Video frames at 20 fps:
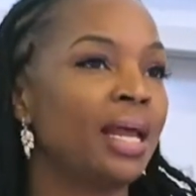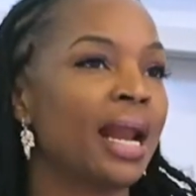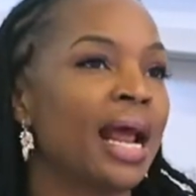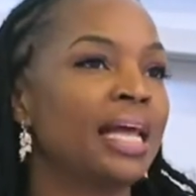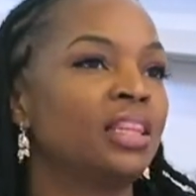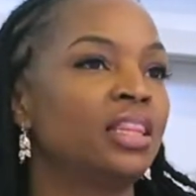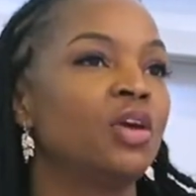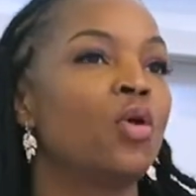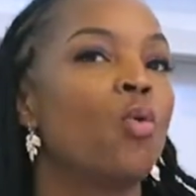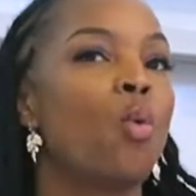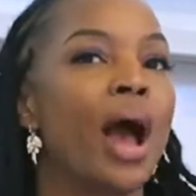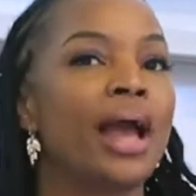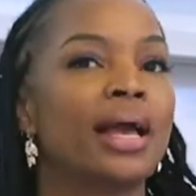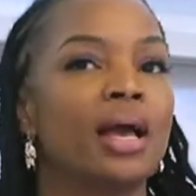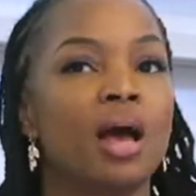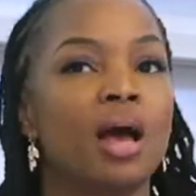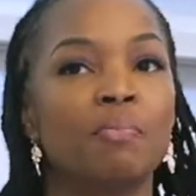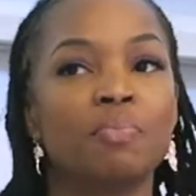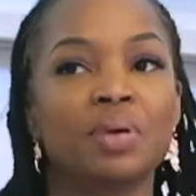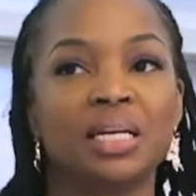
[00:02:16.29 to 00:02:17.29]
and I think why
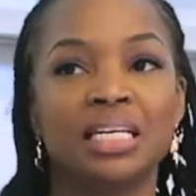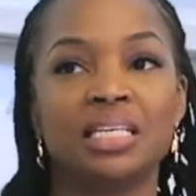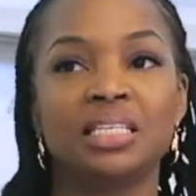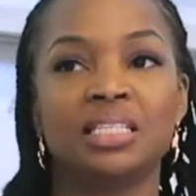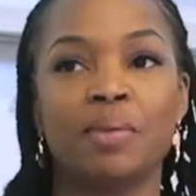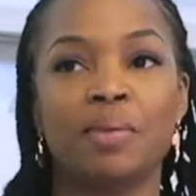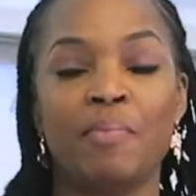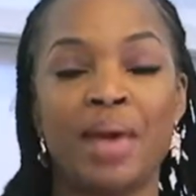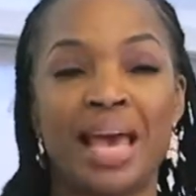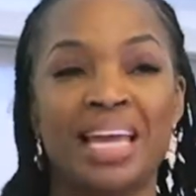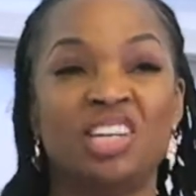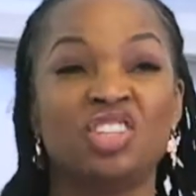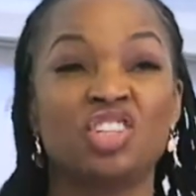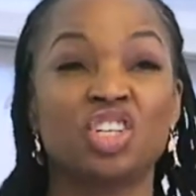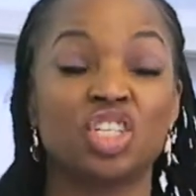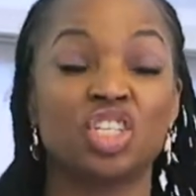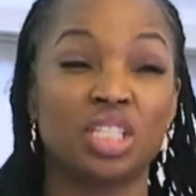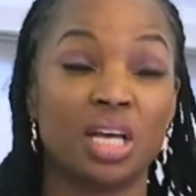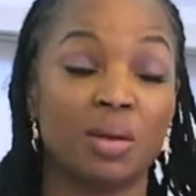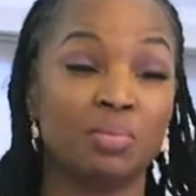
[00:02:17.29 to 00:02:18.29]
companies and
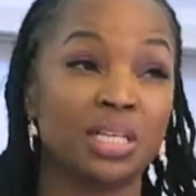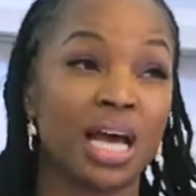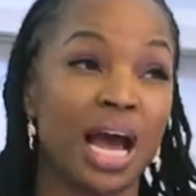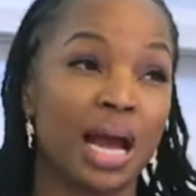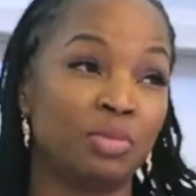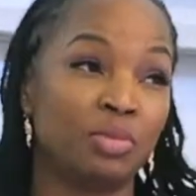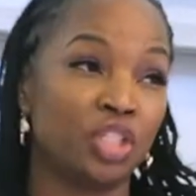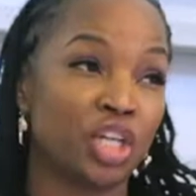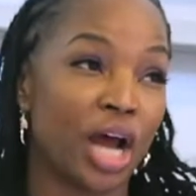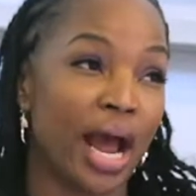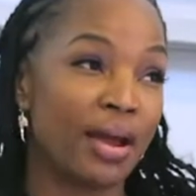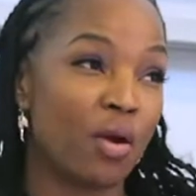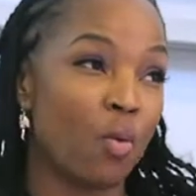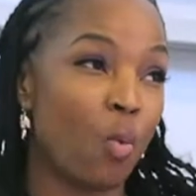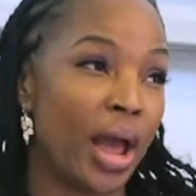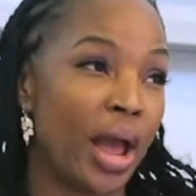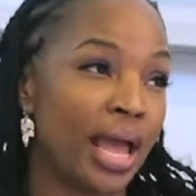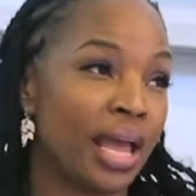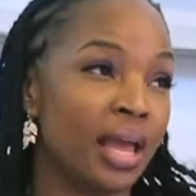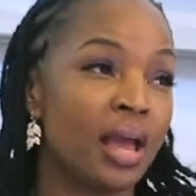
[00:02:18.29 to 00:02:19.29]
managers sometimes shy
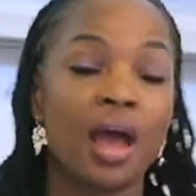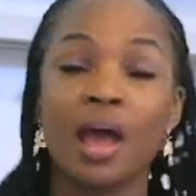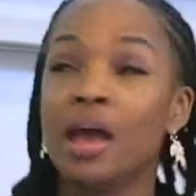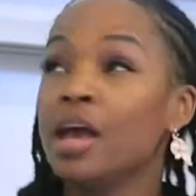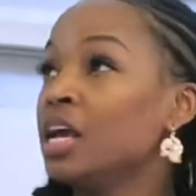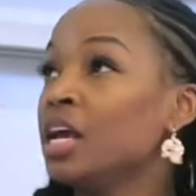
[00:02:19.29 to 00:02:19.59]
away,